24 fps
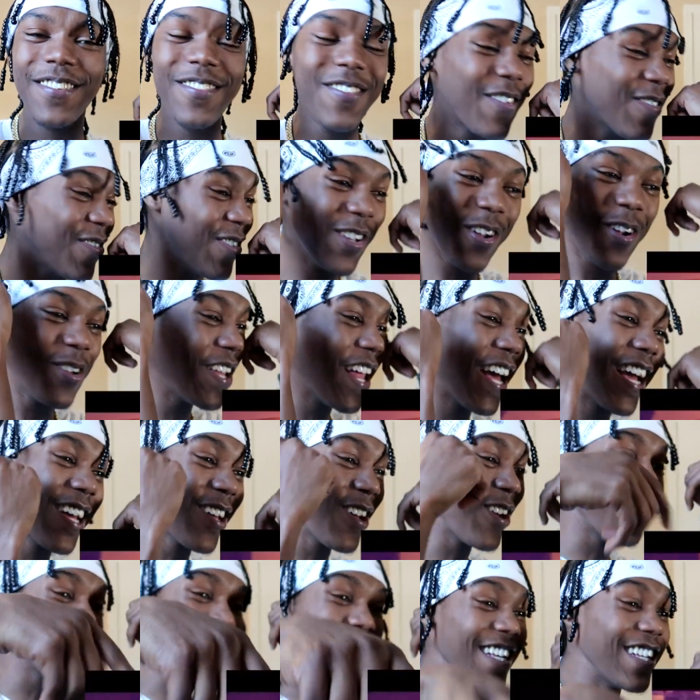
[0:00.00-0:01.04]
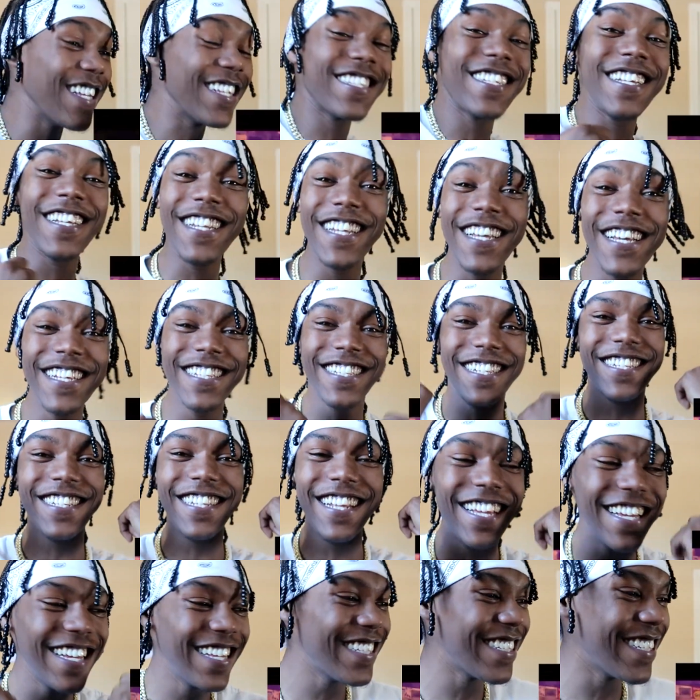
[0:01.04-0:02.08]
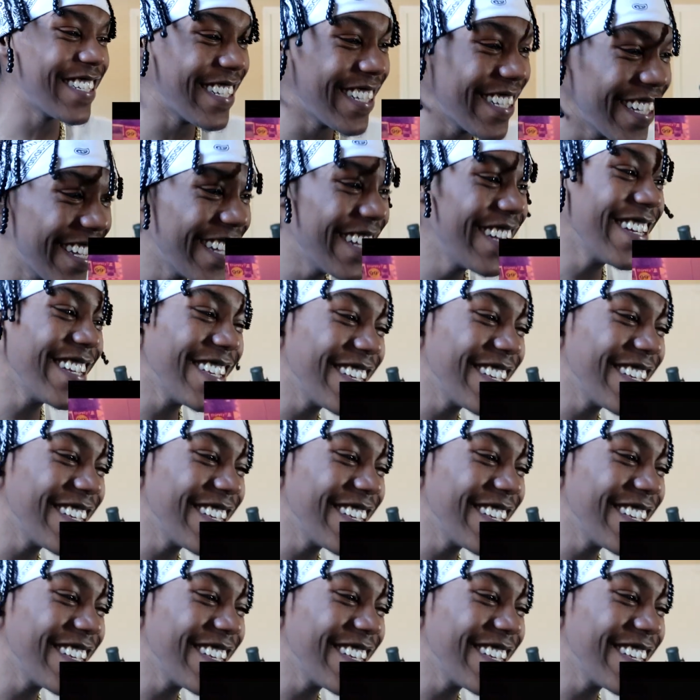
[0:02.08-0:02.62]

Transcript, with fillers: I really don't like it, hotel cities, it's easy.